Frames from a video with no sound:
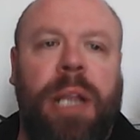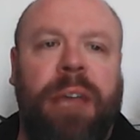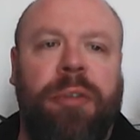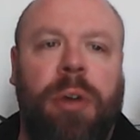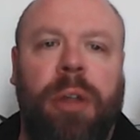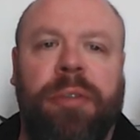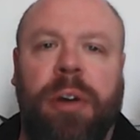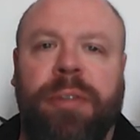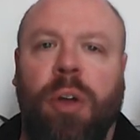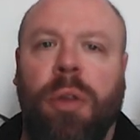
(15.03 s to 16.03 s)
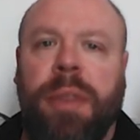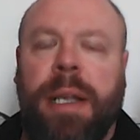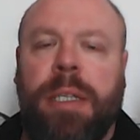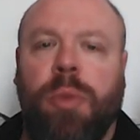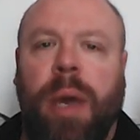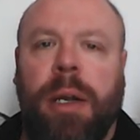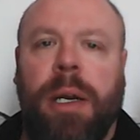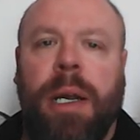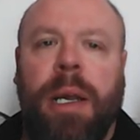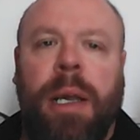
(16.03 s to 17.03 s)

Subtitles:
if you're a lover of all things weather.